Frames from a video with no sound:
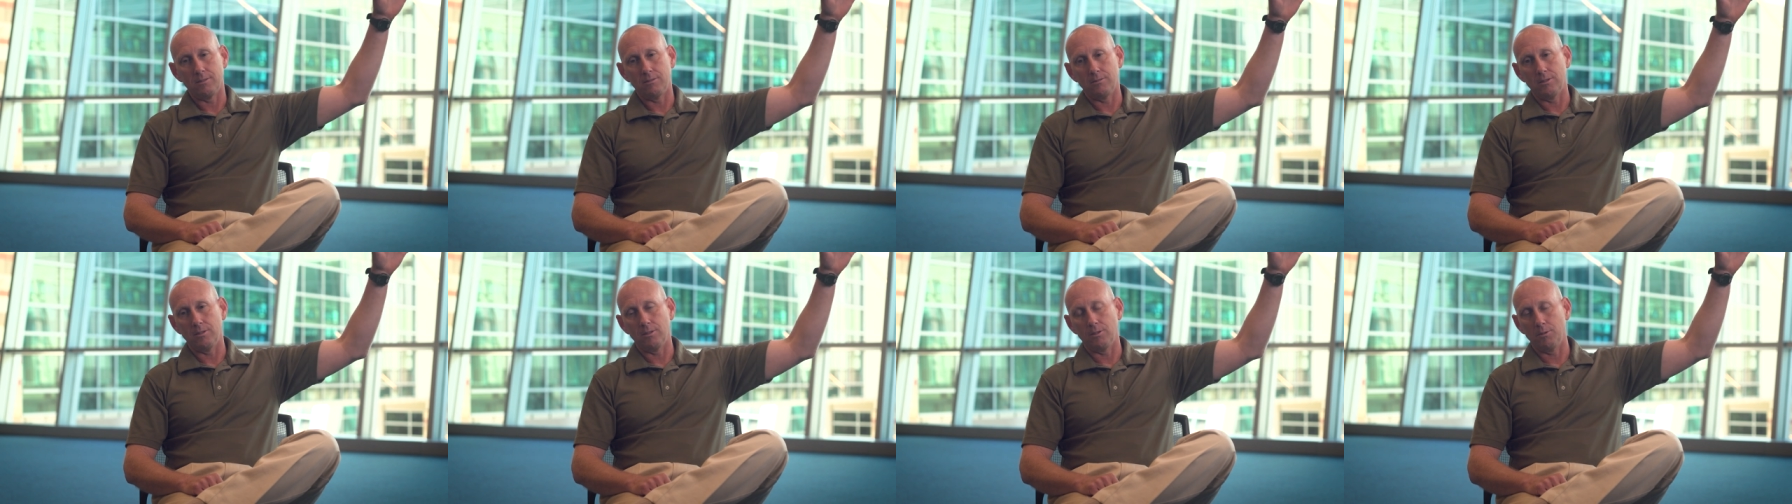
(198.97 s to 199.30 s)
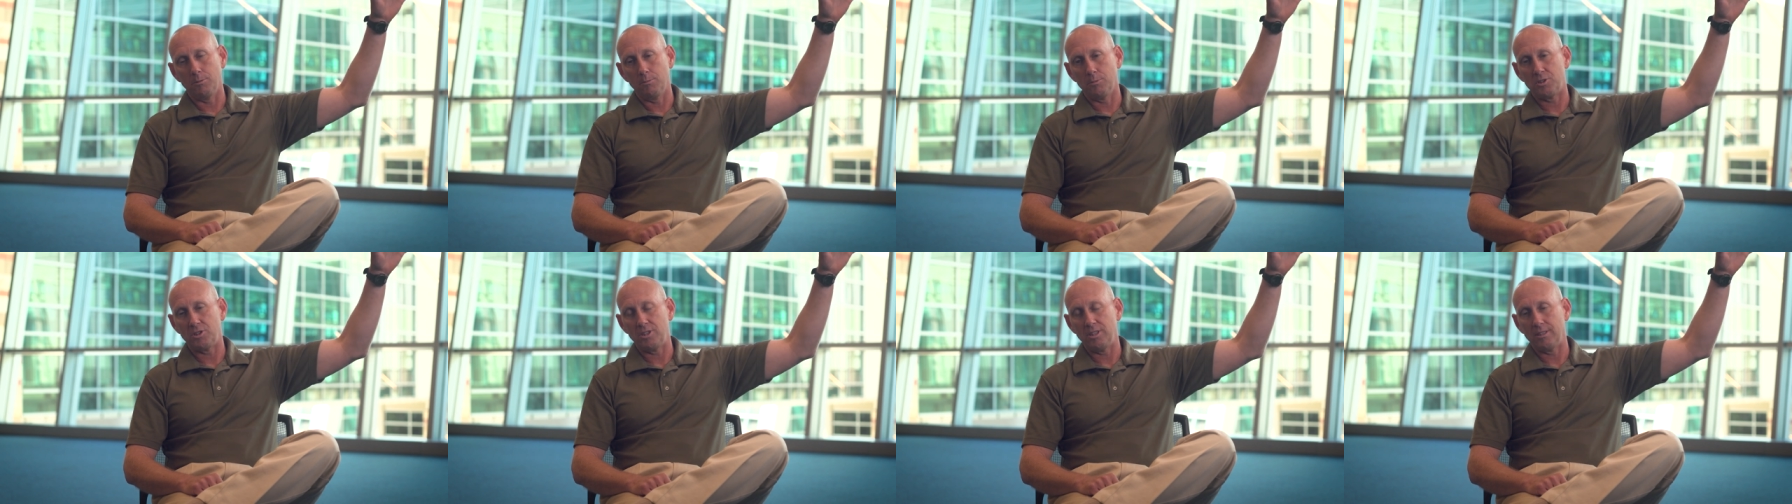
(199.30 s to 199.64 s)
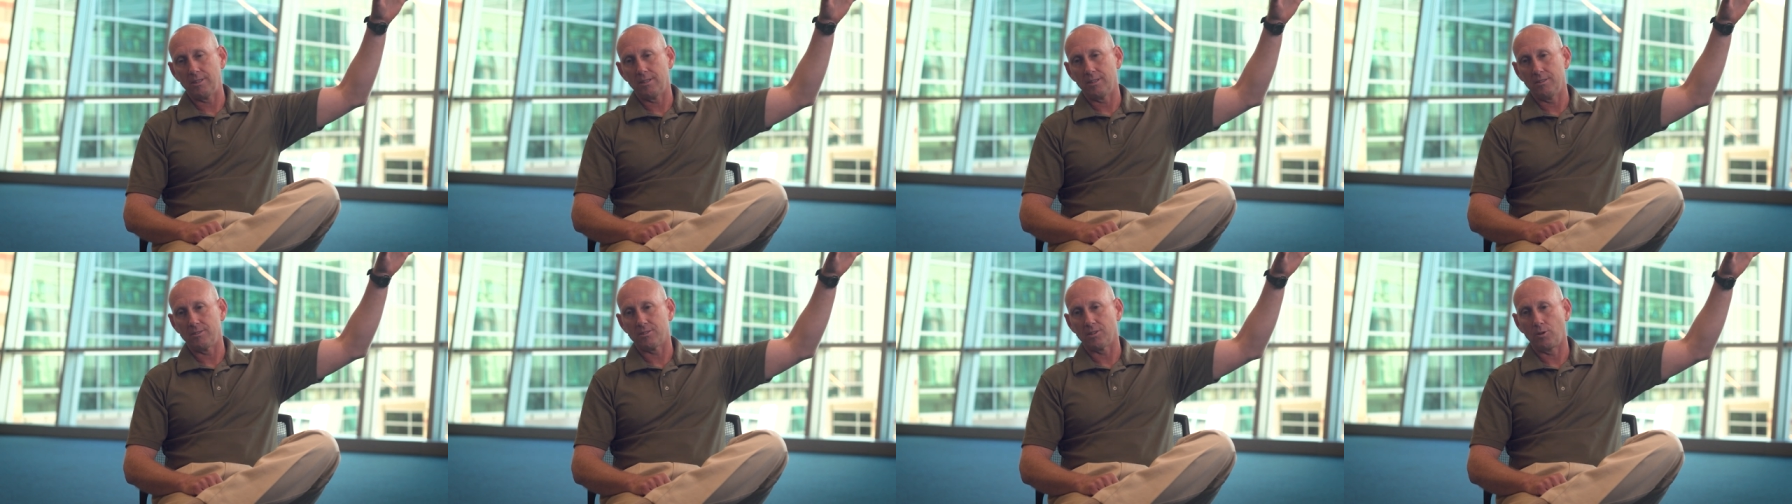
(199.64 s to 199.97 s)
you know, the machine
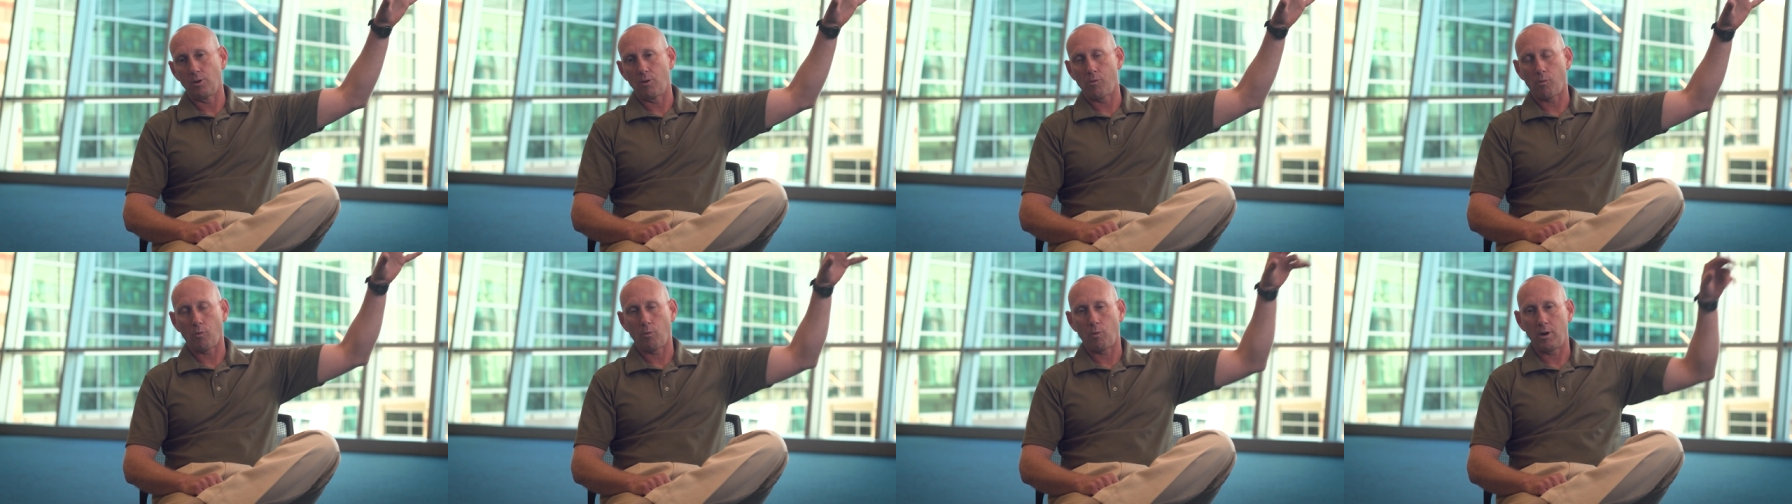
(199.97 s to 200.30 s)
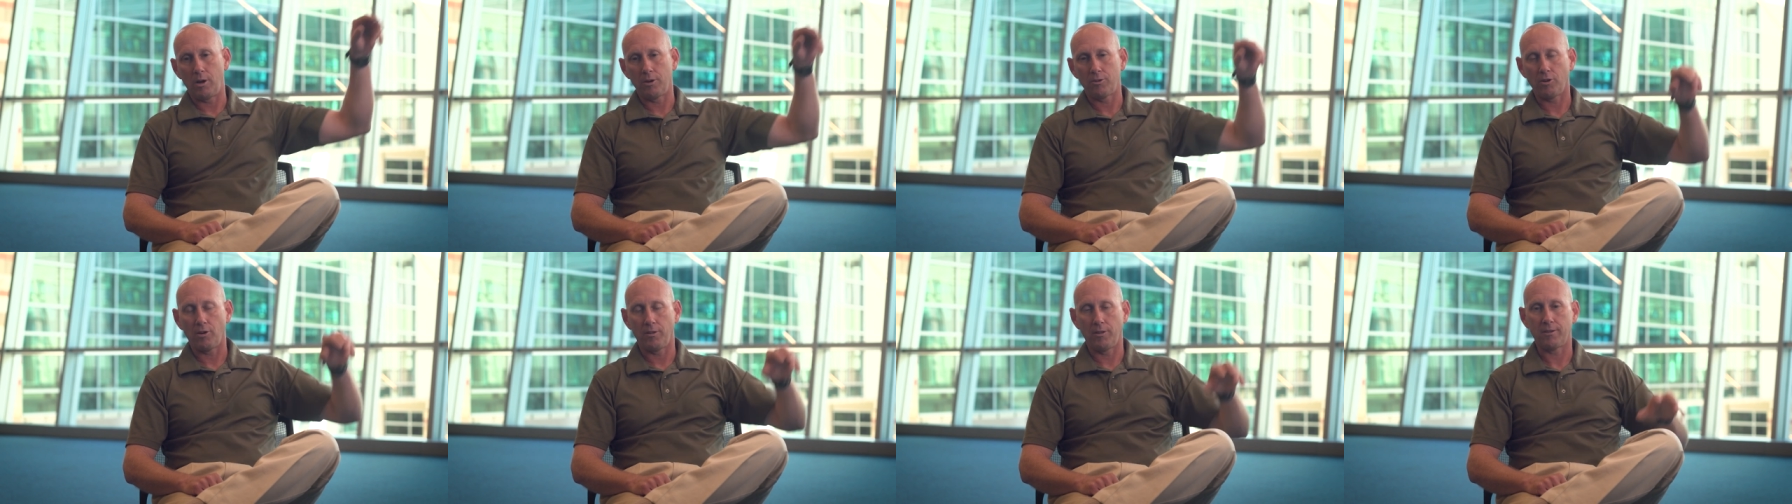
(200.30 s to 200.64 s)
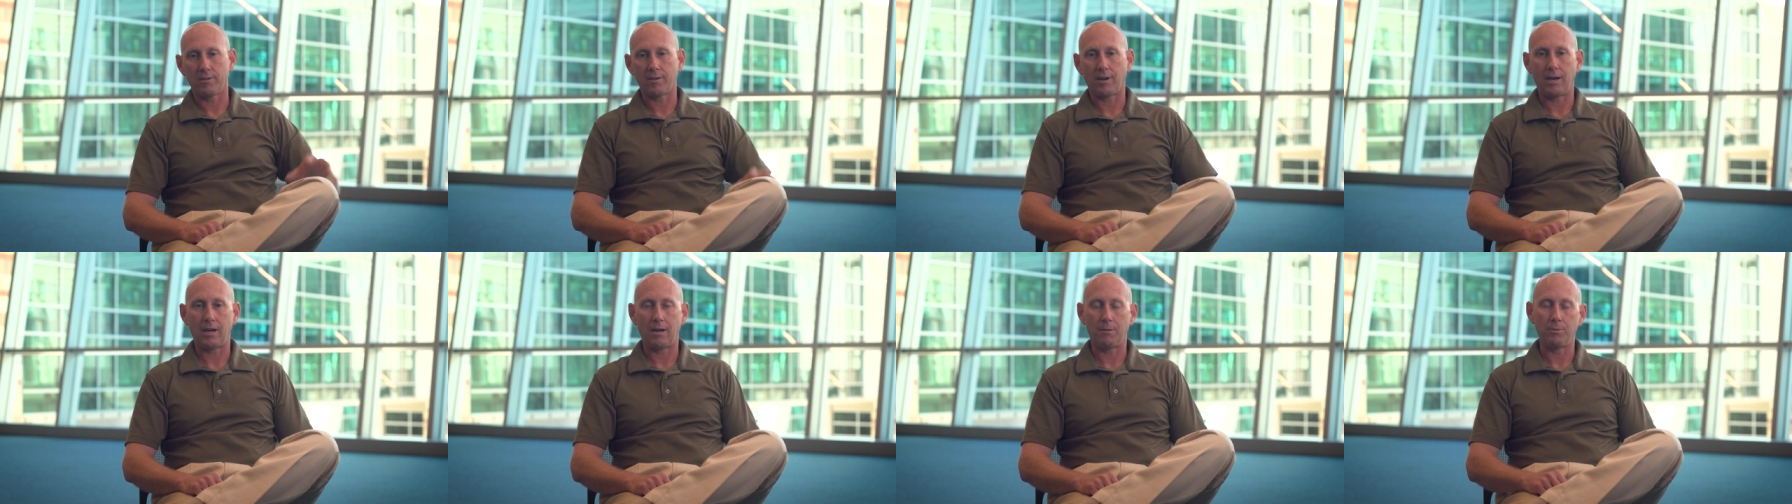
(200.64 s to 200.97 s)
guns on overwatch on the
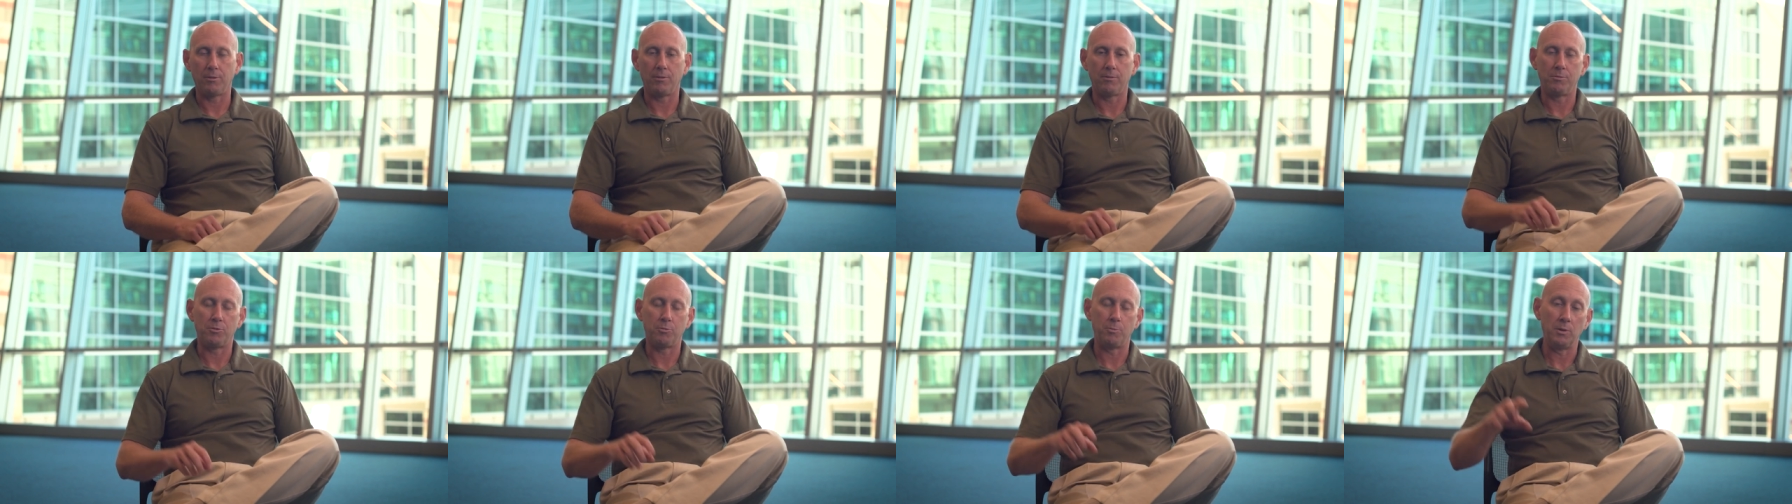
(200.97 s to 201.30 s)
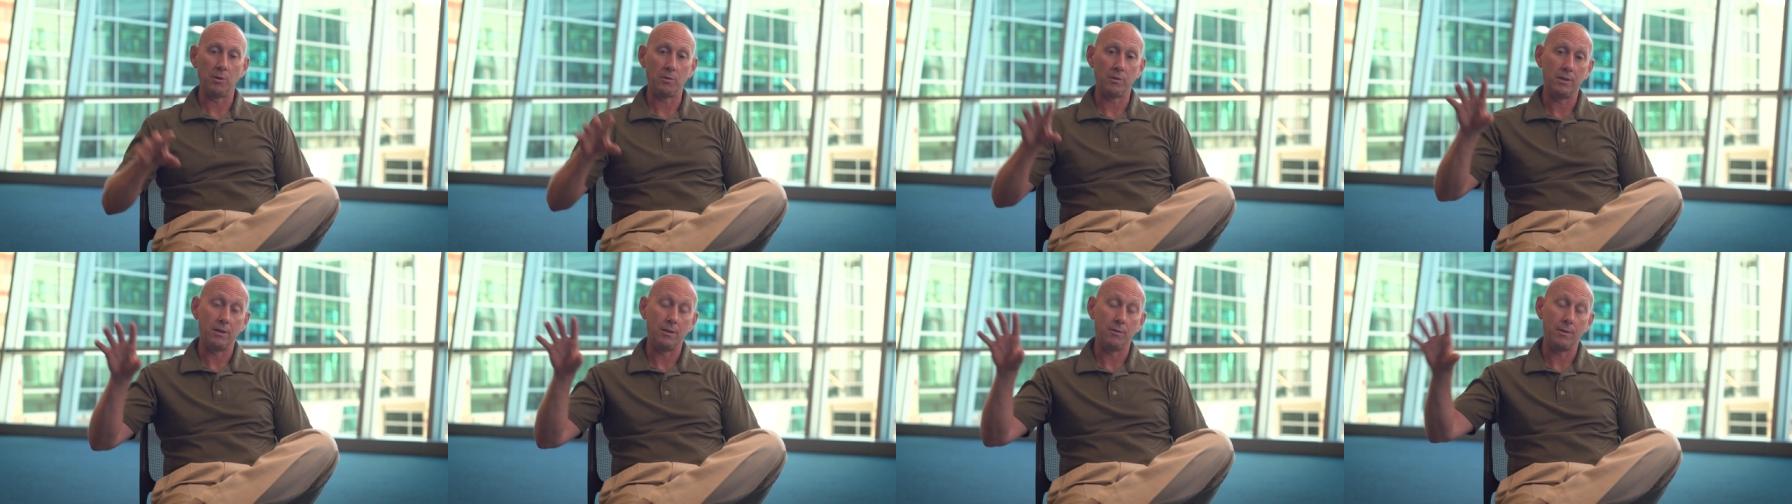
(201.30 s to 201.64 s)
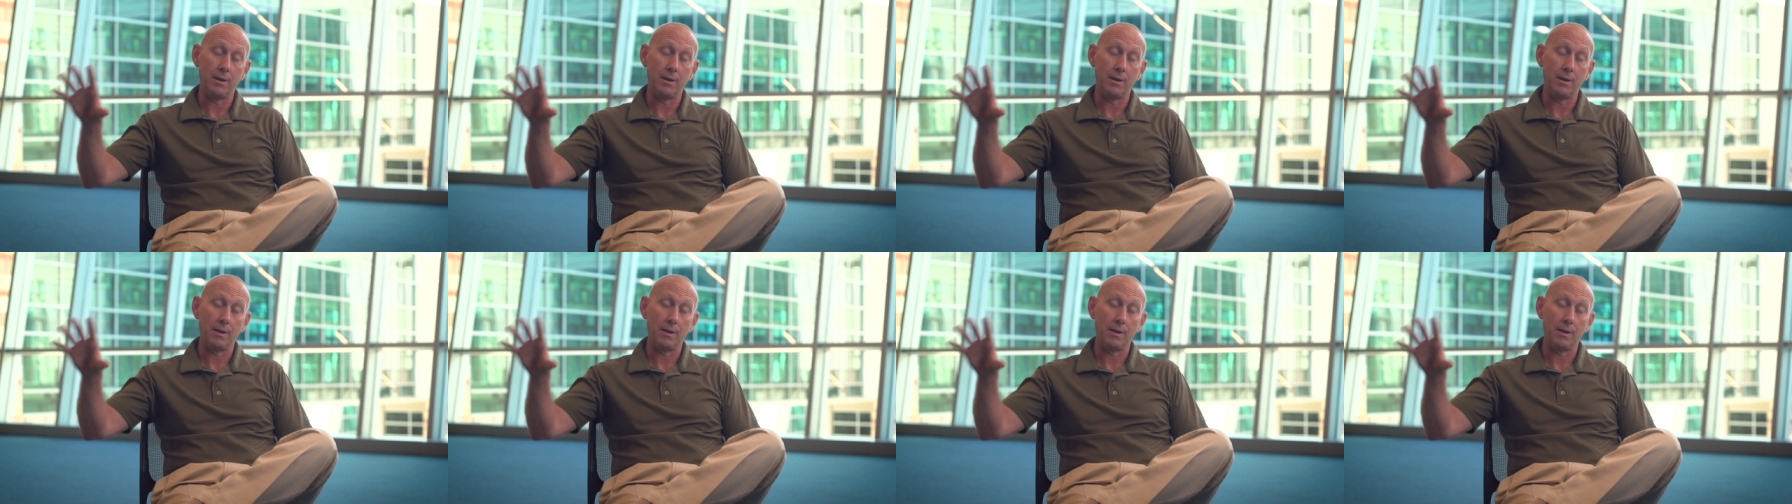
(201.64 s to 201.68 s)
top of this building,